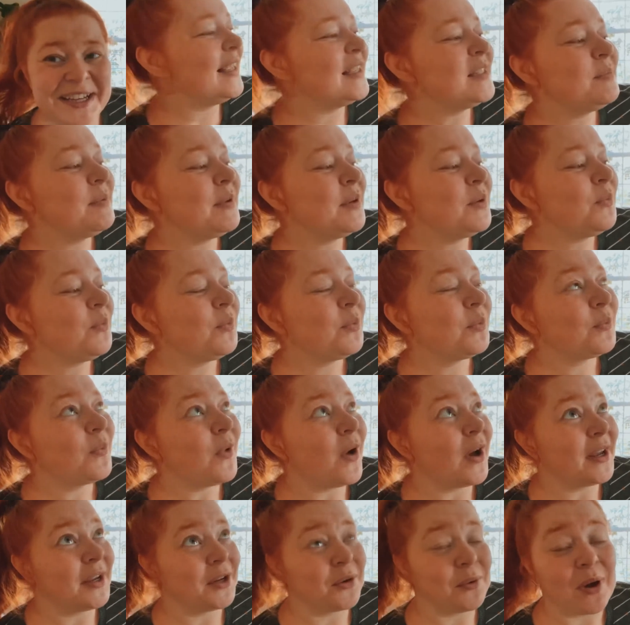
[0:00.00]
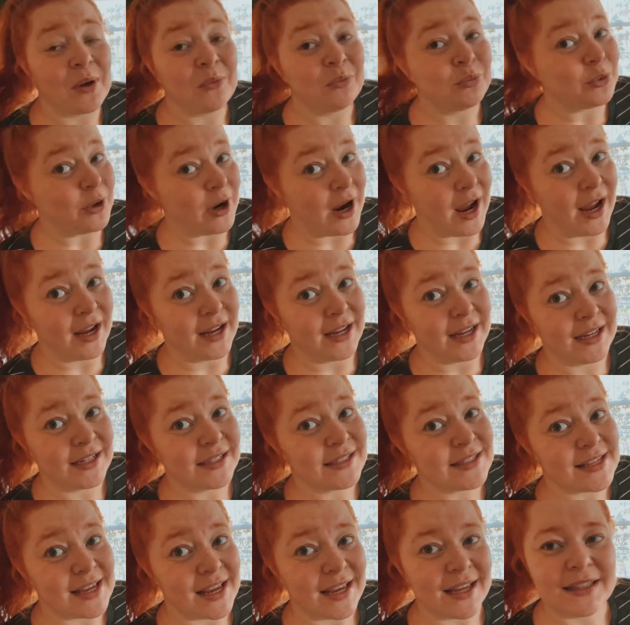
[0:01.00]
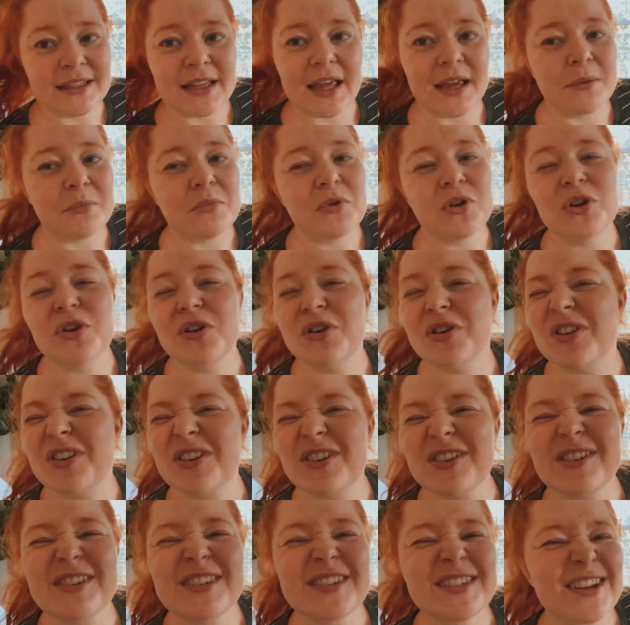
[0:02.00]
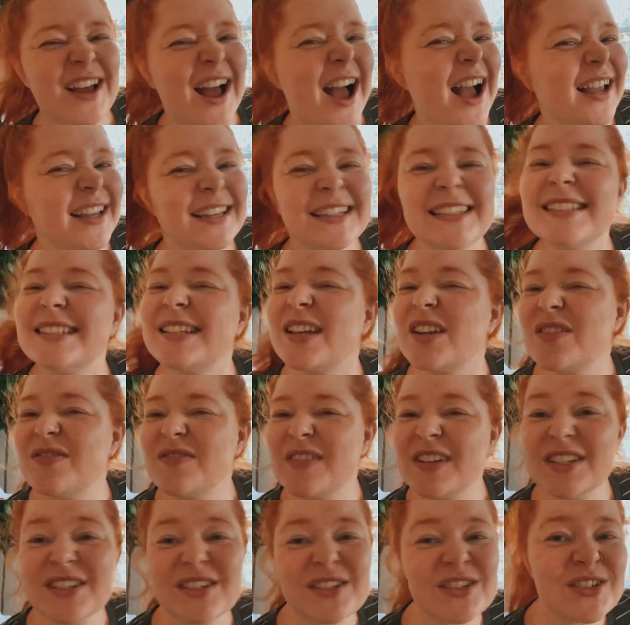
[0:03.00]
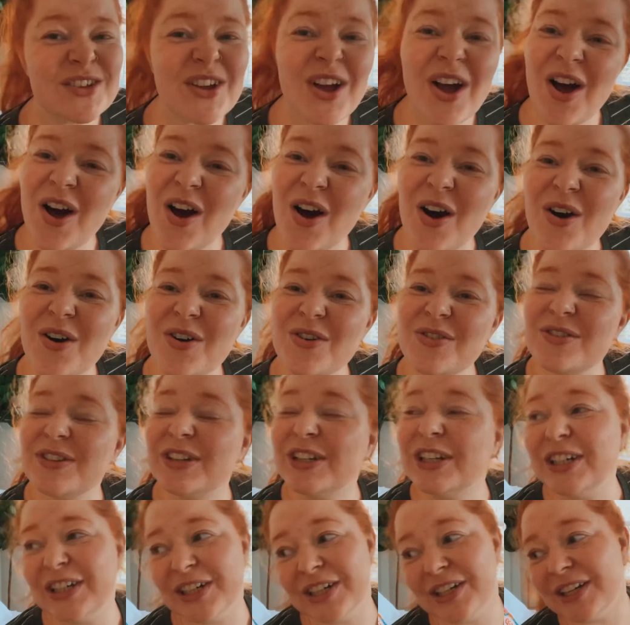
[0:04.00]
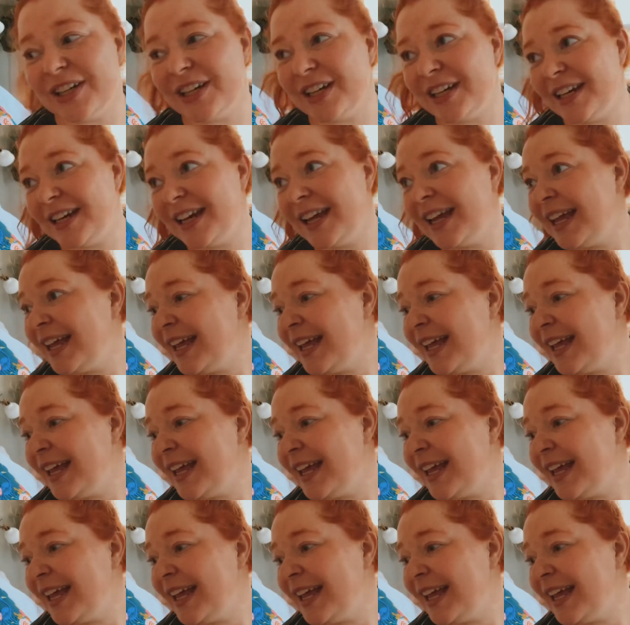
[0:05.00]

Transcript: He's been walking around bragging, saying like, your stocking is gonna be so good.